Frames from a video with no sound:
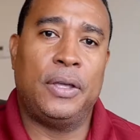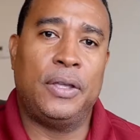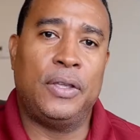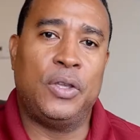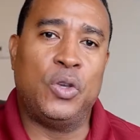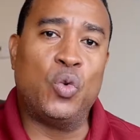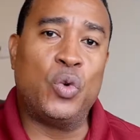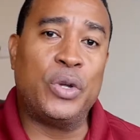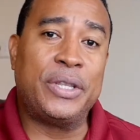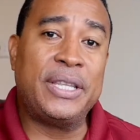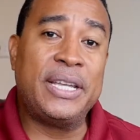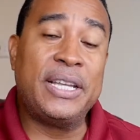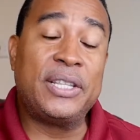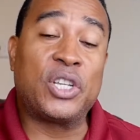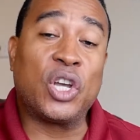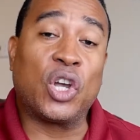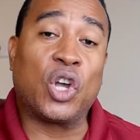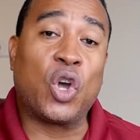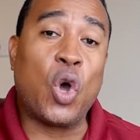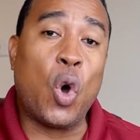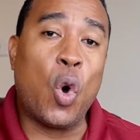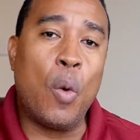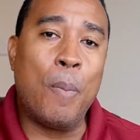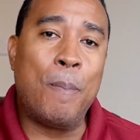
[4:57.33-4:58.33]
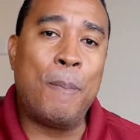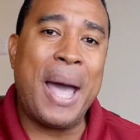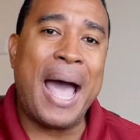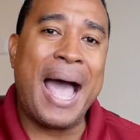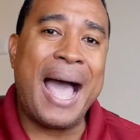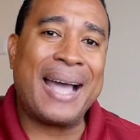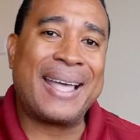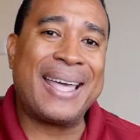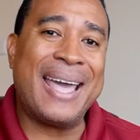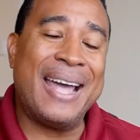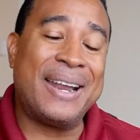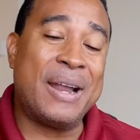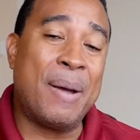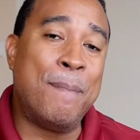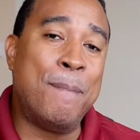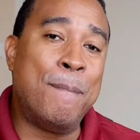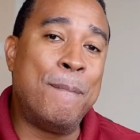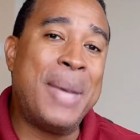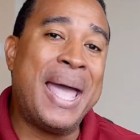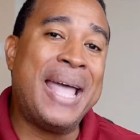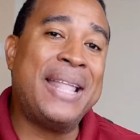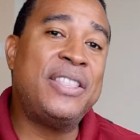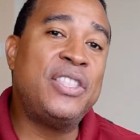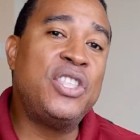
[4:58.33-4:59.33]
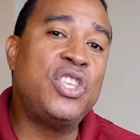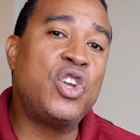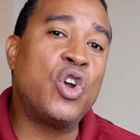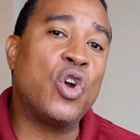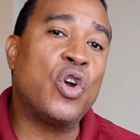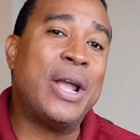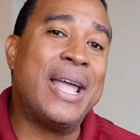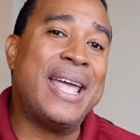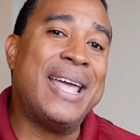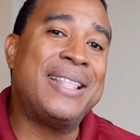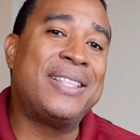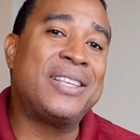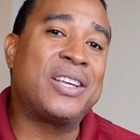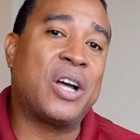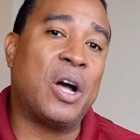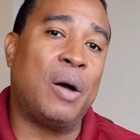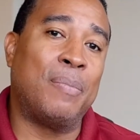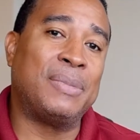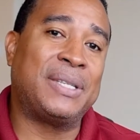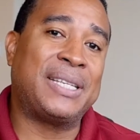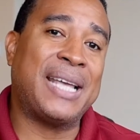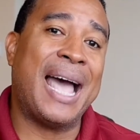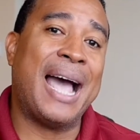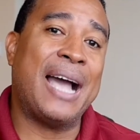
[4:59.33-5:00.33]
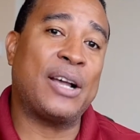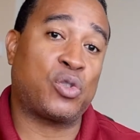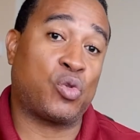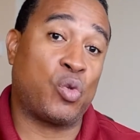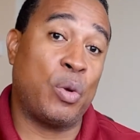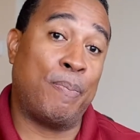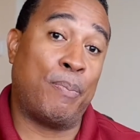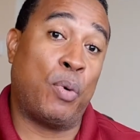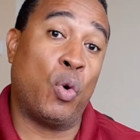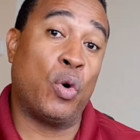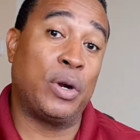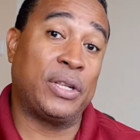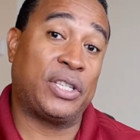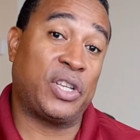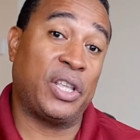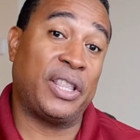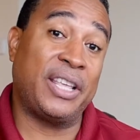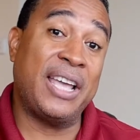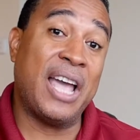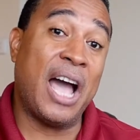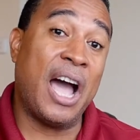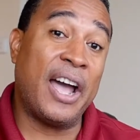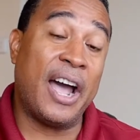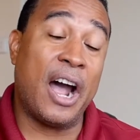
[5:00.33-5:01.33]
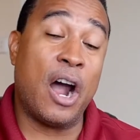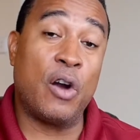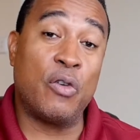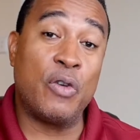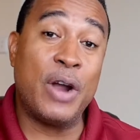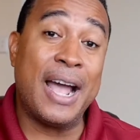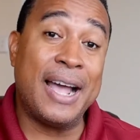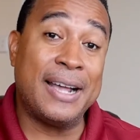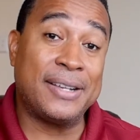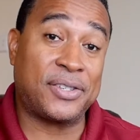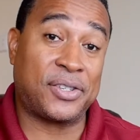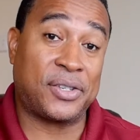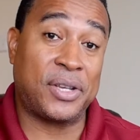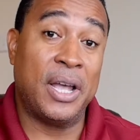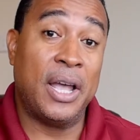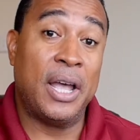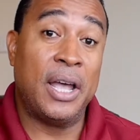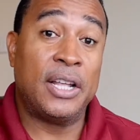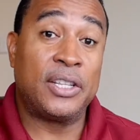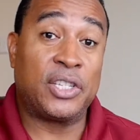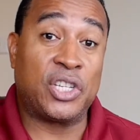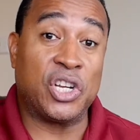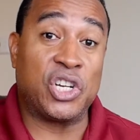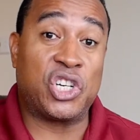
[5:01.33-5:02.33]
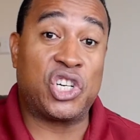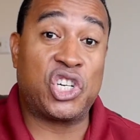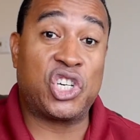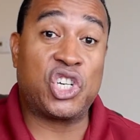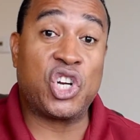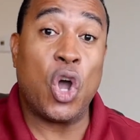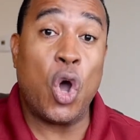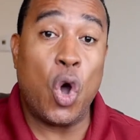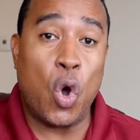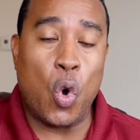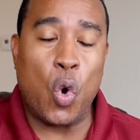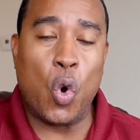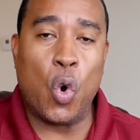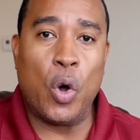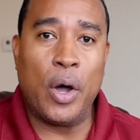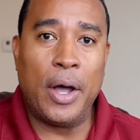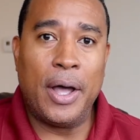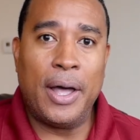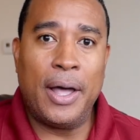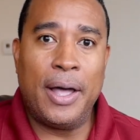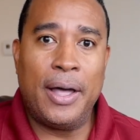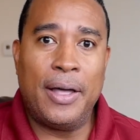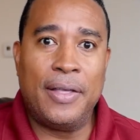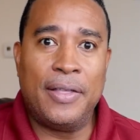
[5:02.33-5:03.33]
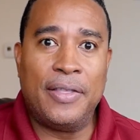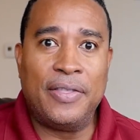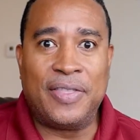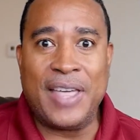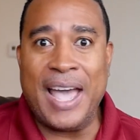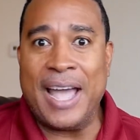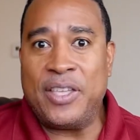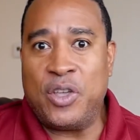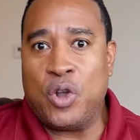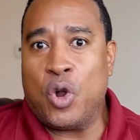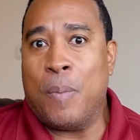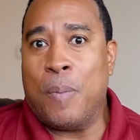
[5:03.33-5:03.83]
you would need to go back and amend your income tax report to the IRS to show that you're